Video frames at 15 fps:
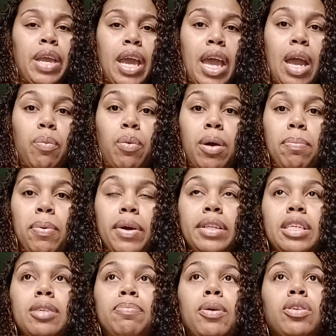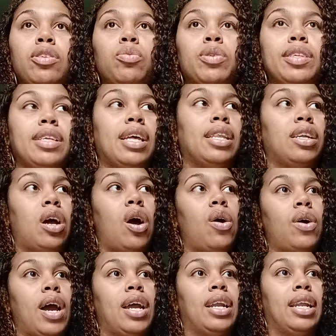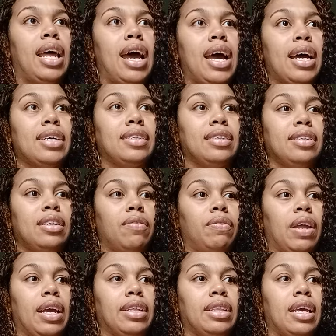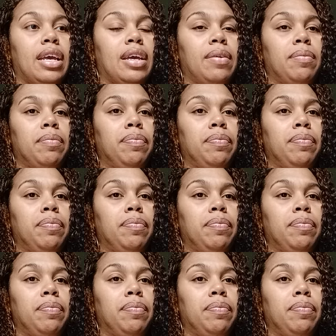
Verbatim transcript: at one point this person was telling all kind of lies and stuff like that